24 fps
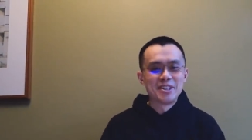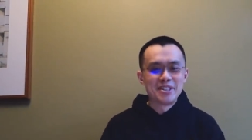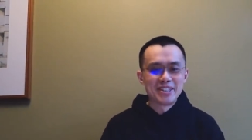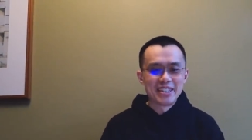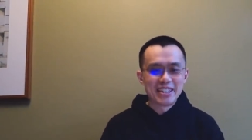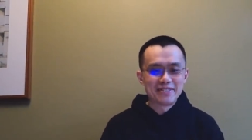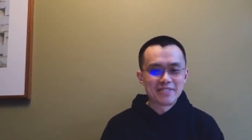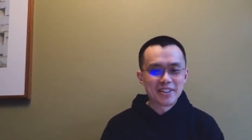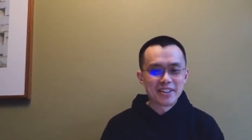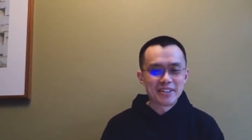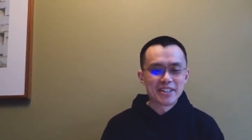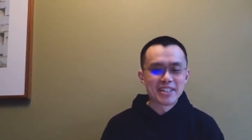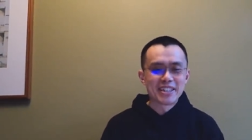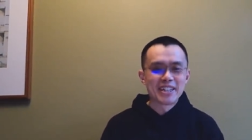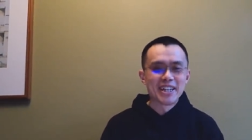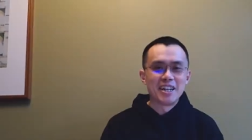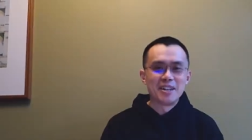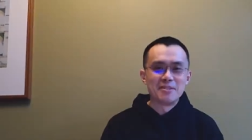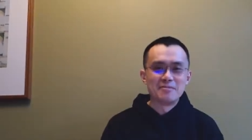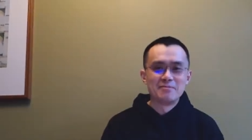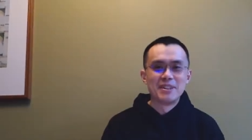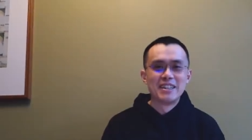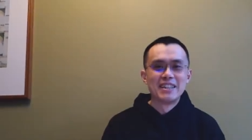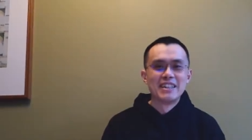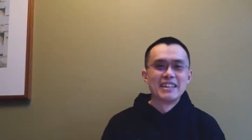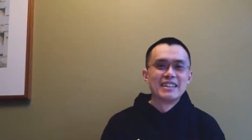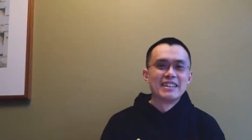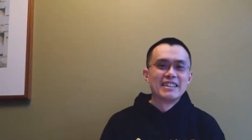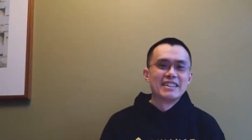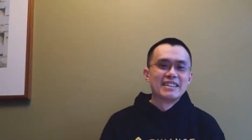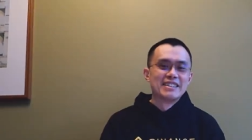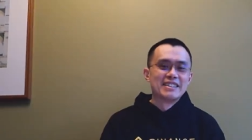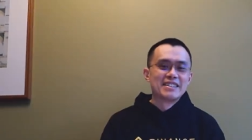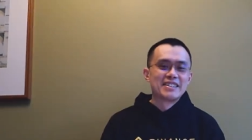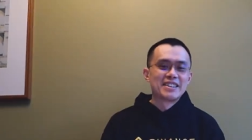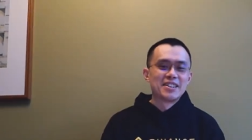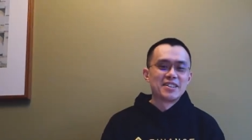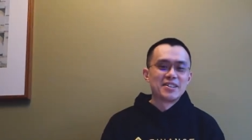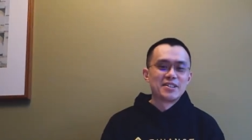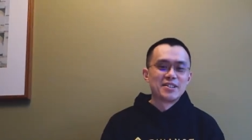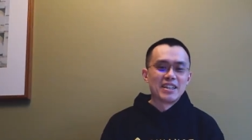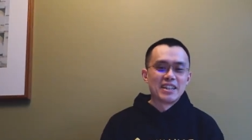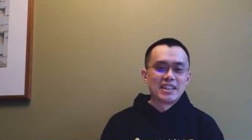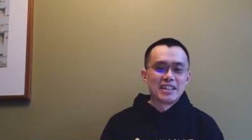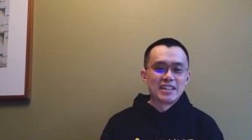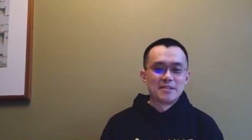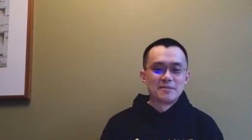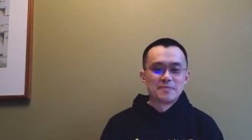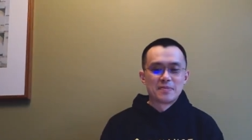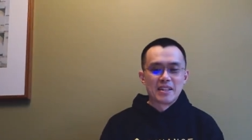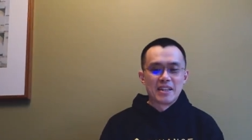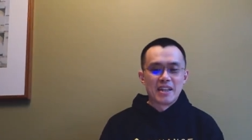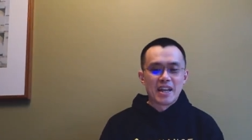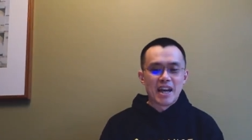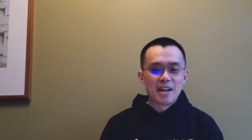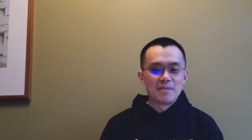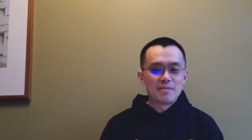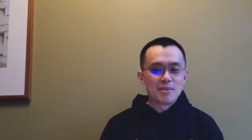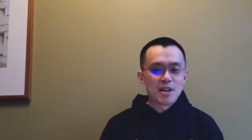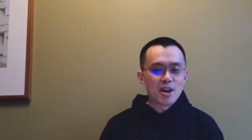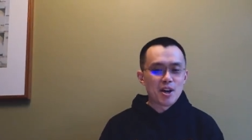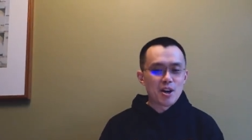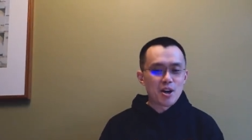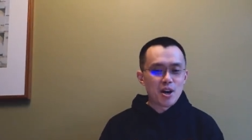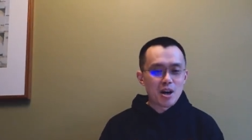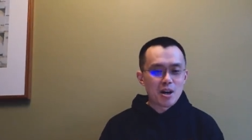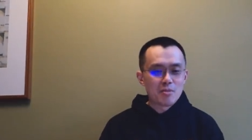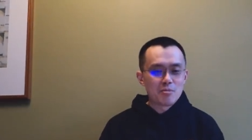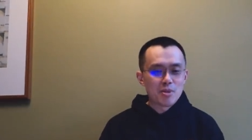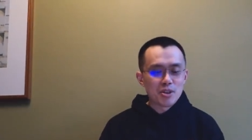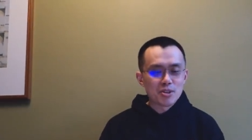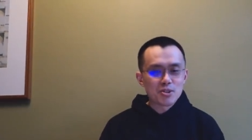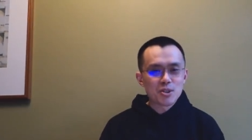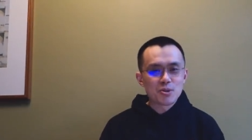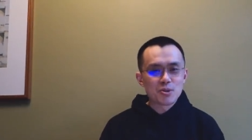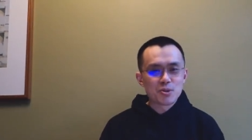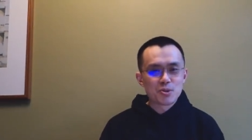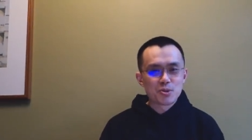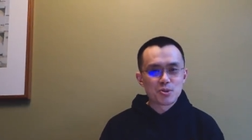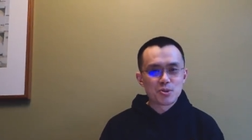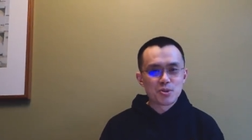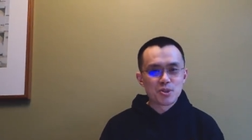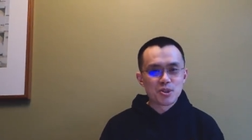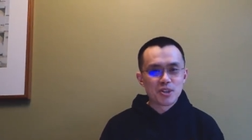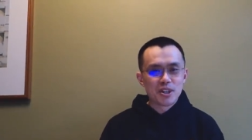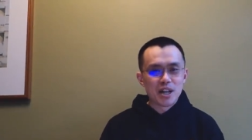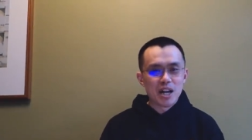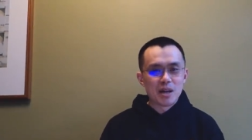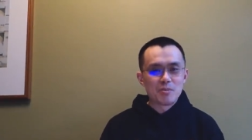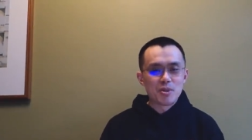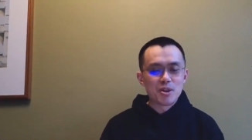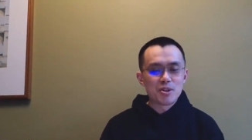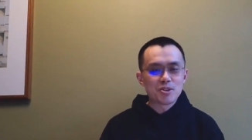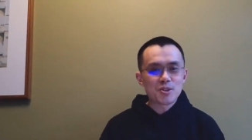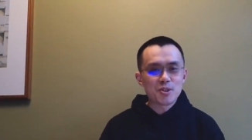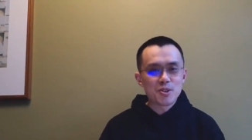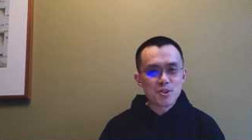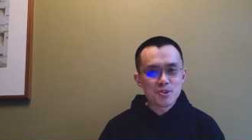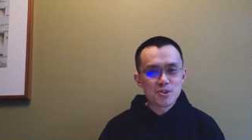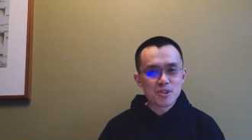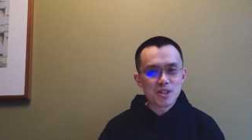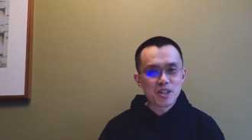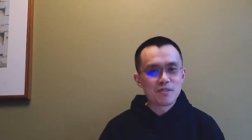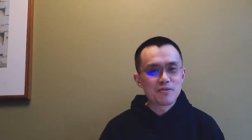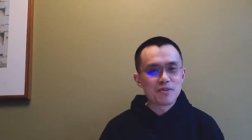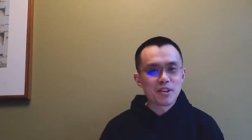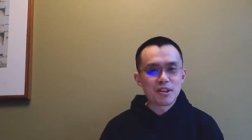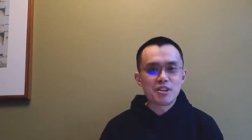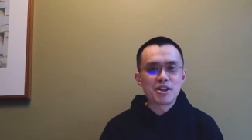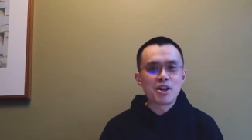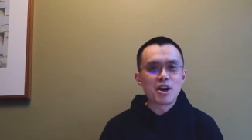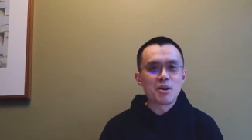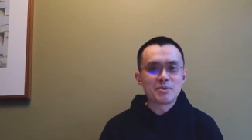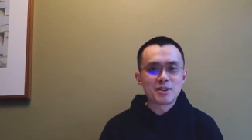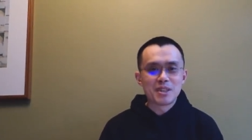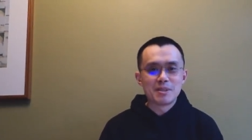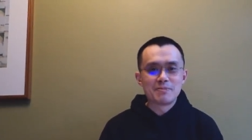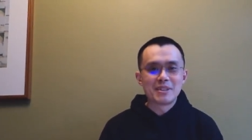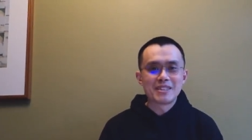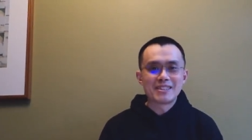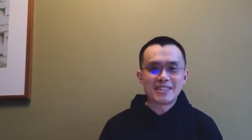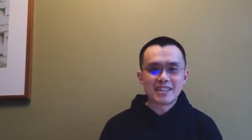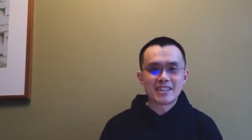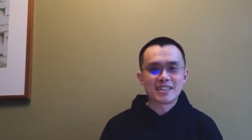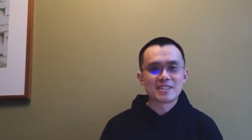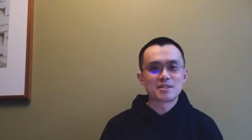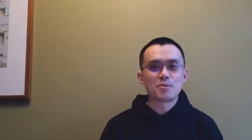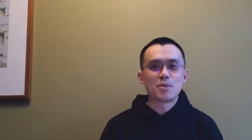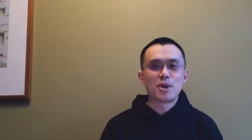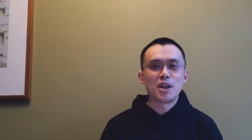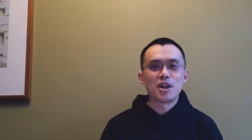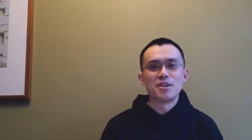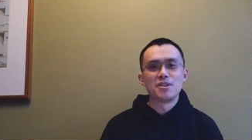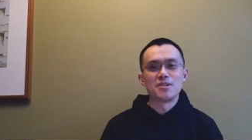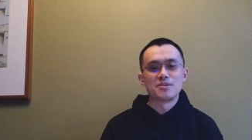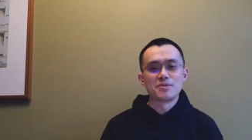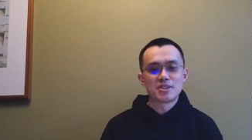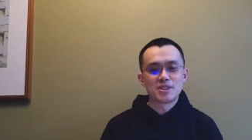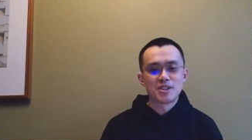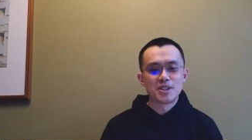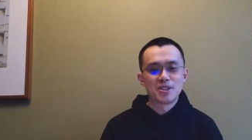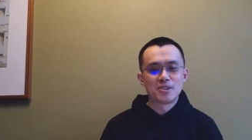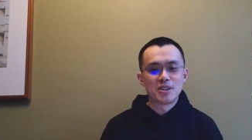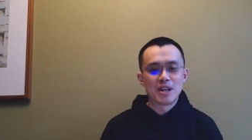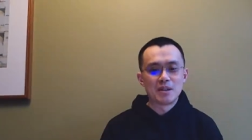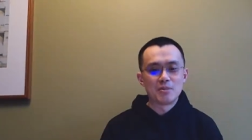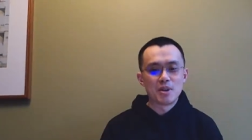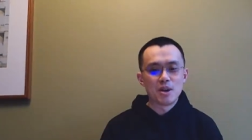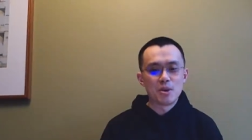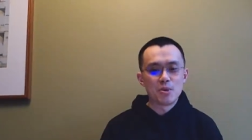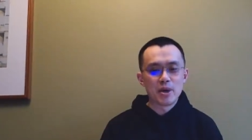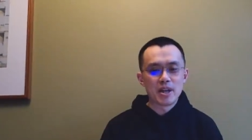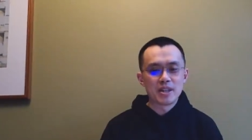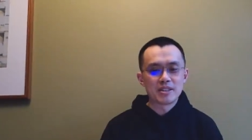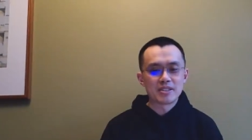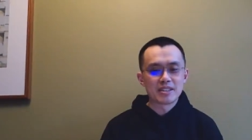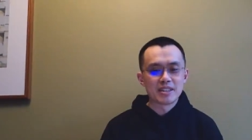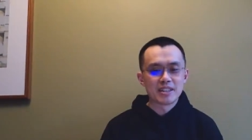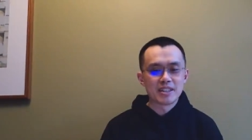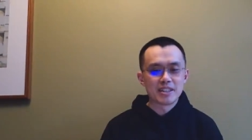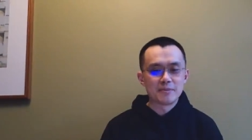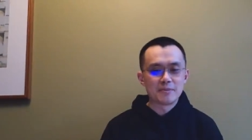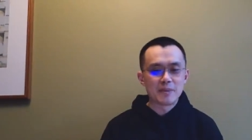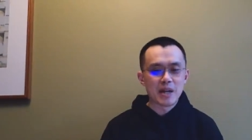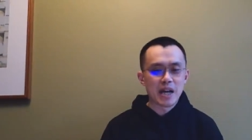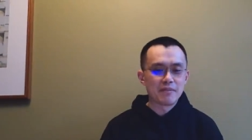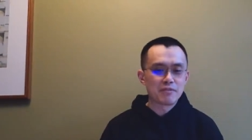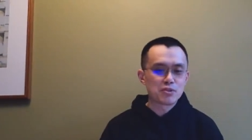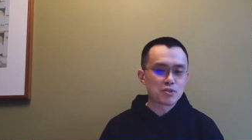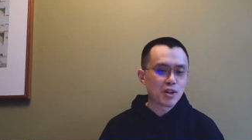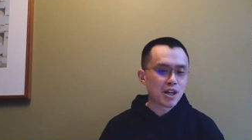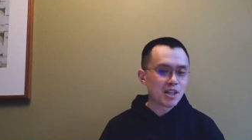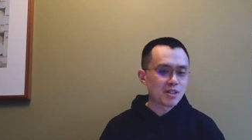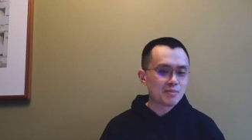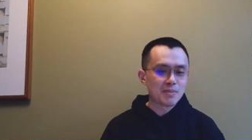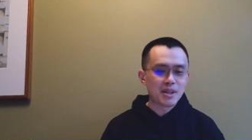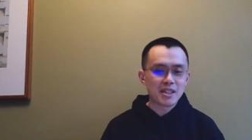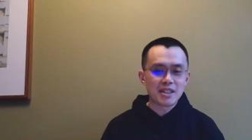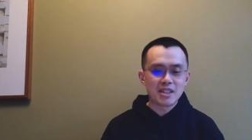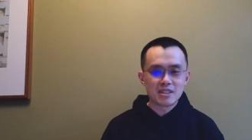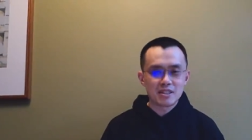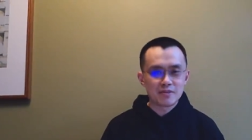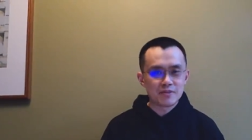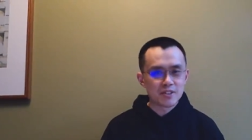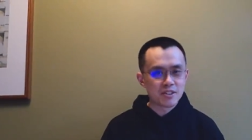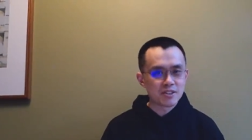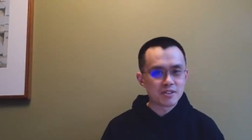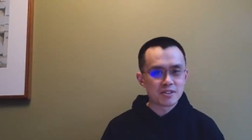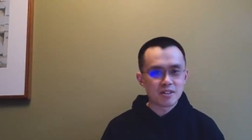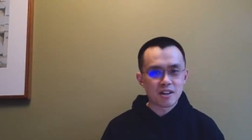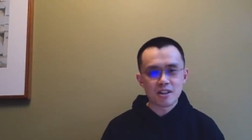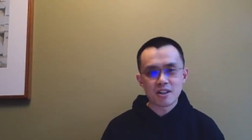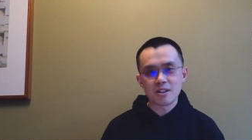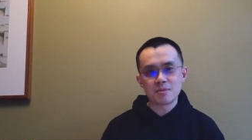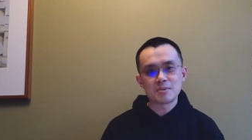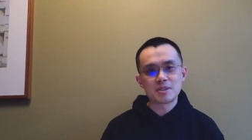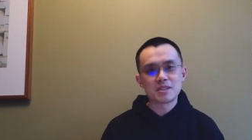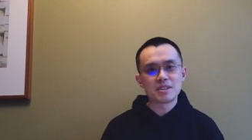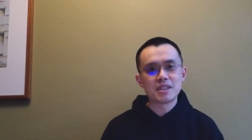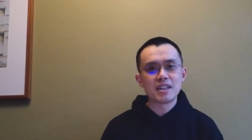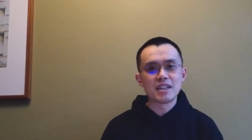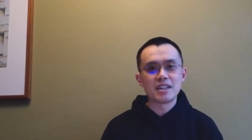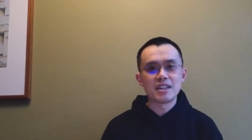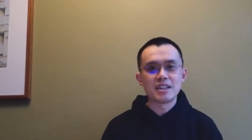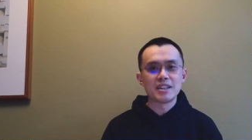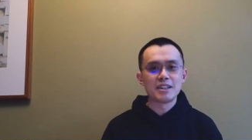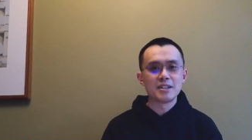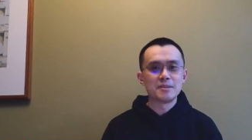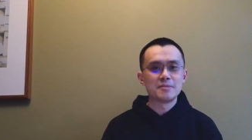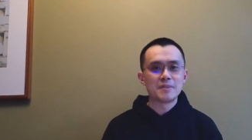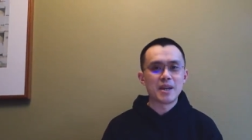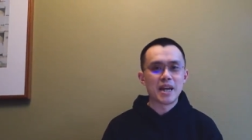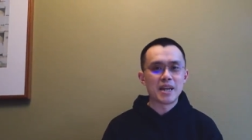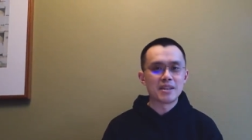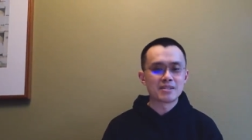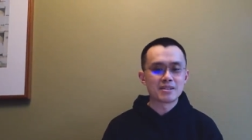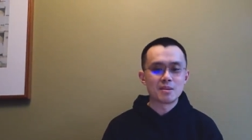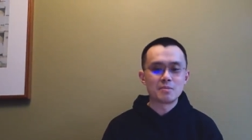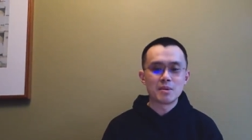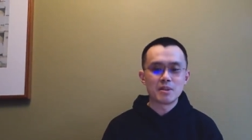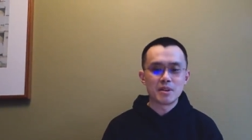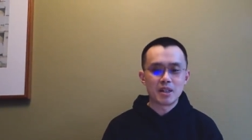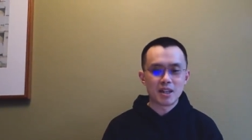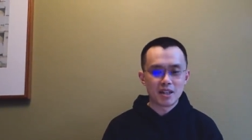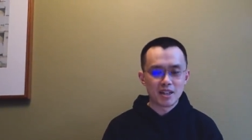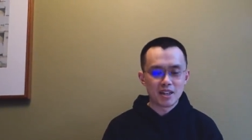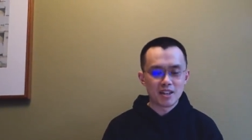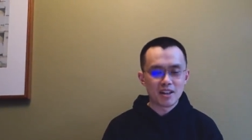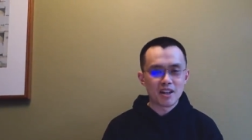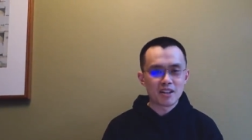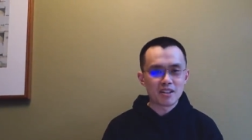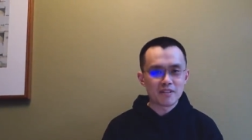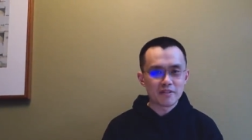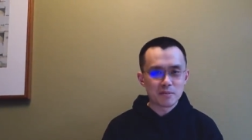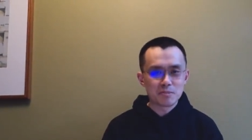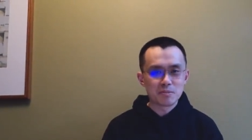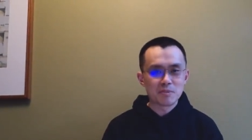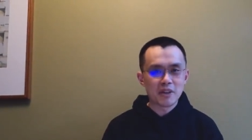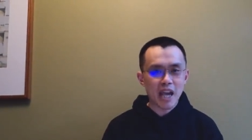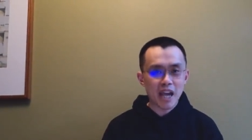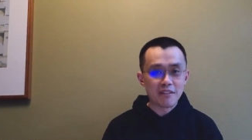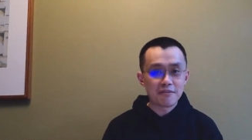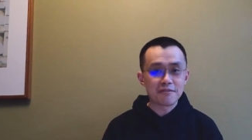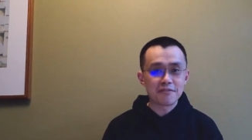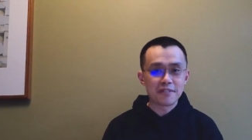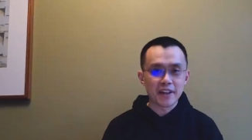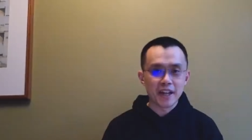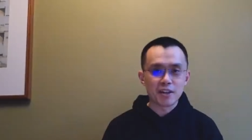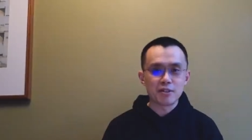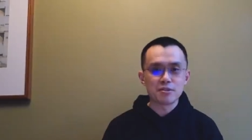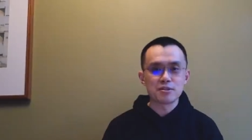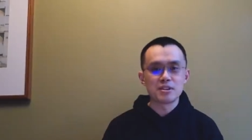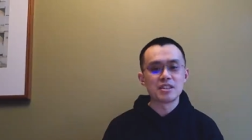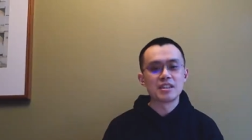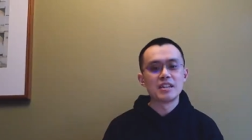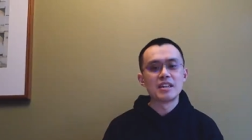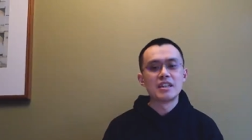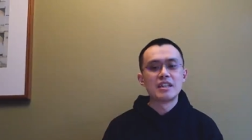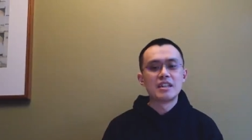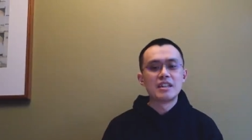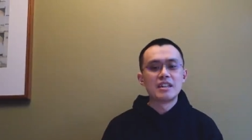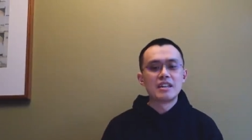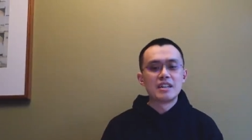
I'm already very calm. So uh, I'm uh, I'm also I'm also usually very optimistic as well. So I'm always um, I've tried many different startups um, and some a lot of them have failed.